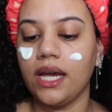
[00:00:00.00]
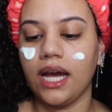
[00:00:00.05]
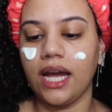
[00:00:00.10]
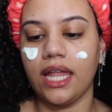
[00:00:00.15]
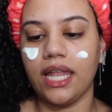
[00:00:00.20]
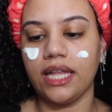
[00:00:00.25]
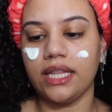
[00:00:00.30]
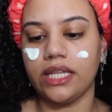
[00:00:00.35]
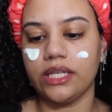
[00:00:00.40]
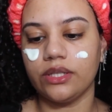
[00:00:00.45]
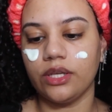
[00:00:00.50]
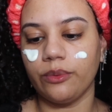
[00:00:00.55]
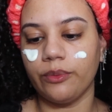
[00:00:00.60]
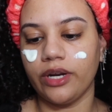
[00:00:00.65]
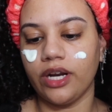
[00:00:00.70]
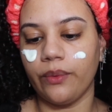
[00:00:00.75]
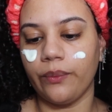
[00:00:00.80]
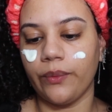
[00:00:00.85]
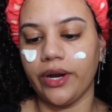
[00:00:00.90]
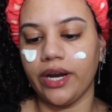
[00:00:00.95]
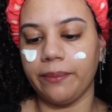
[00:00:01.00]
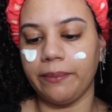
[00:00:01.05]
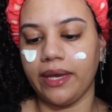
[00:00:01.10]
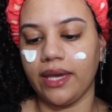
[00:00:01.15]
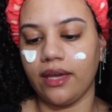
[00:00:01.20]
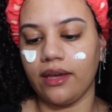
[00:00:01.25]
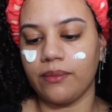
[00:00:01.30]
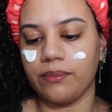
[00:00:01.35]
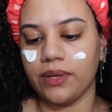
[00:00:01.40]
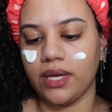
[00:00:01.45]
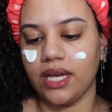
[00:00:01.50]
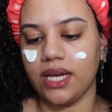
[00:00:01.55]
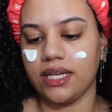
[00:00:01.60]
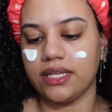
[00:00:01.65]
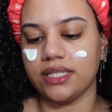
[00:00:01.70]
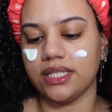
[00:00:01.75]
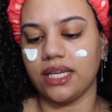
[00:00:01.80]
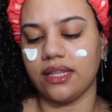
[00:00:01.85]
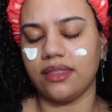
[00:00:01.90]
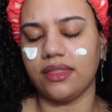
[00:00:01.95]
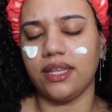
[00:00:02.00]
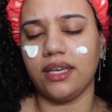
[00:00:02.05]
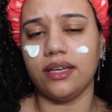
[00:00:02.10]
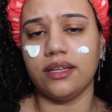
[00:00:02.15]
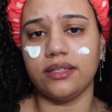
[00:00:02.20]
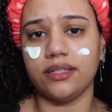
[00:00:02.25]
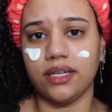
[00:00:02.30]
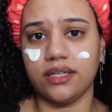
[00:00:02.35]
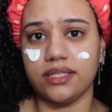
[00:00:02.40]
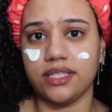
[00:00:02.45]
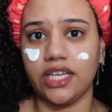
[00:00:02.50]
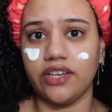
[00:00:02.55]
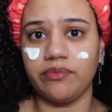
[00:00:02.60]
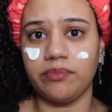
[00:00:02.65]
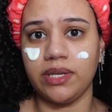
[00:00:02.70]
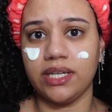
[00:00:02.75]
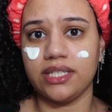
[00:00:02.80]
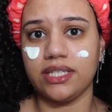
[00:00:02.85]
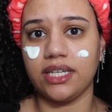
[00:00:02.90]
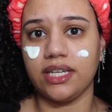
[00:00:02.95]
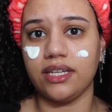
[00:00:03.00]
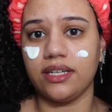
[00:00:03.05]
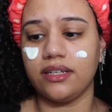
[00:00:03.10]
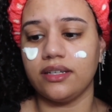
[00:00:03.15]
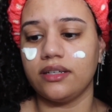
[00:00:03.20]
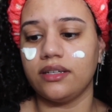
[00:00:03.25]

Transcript: I like this one when I'm wearing makeup because I think it does give me a tint.